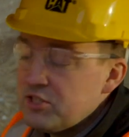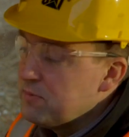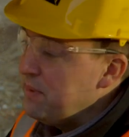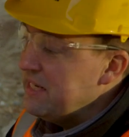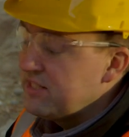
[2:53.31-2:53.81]
to
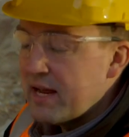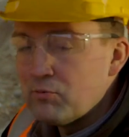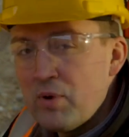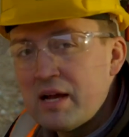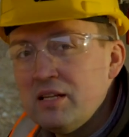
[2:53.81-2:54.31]
speak
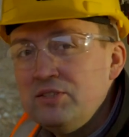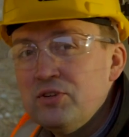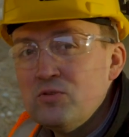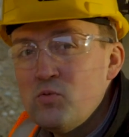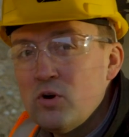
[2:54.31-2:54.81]
directly
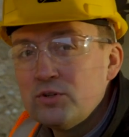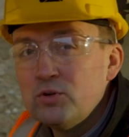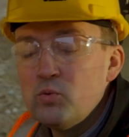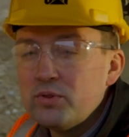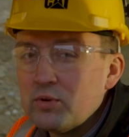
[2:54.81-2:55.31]
to the work
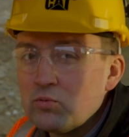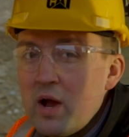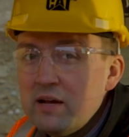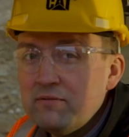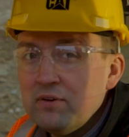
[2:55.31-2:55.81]
tool with the
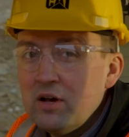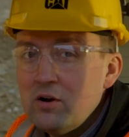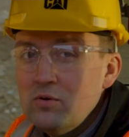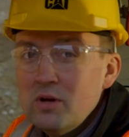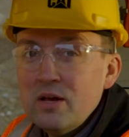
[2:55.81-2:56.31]
right
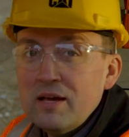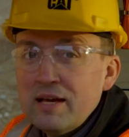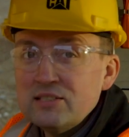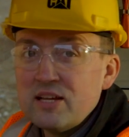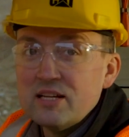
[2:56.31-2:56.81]
flow
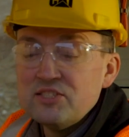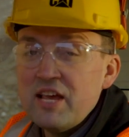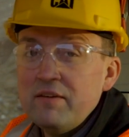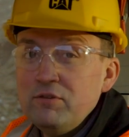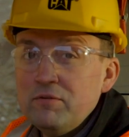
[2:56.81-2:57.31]
is going to
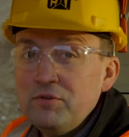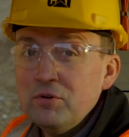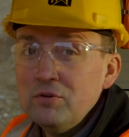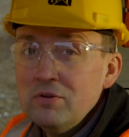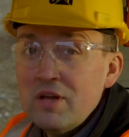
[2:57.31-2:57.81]
save you
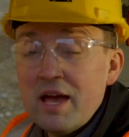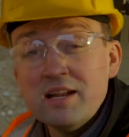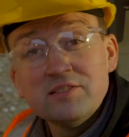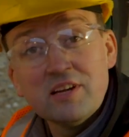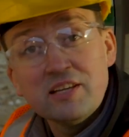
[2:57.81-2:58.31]
fuel, and
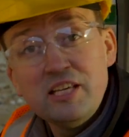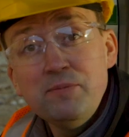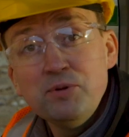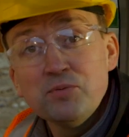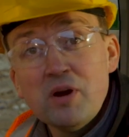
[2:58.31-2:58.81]
it's going to
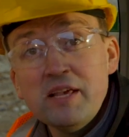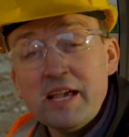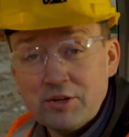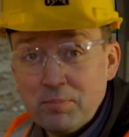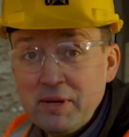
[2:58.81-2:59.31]
keep you running
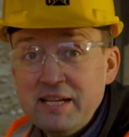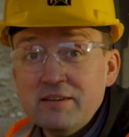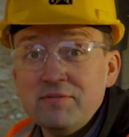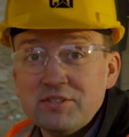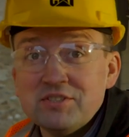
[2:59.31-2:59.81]
at your peak
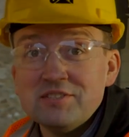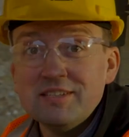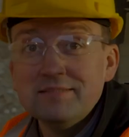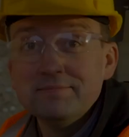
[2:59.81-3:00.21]
efficiency.